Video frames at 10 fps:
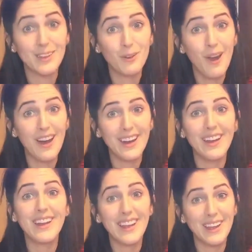you got
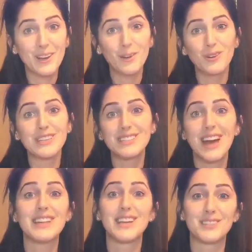it, increase
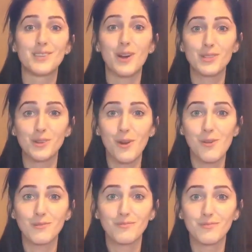that
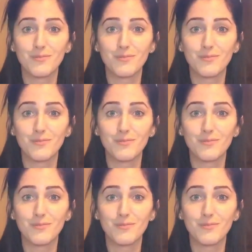testosterone.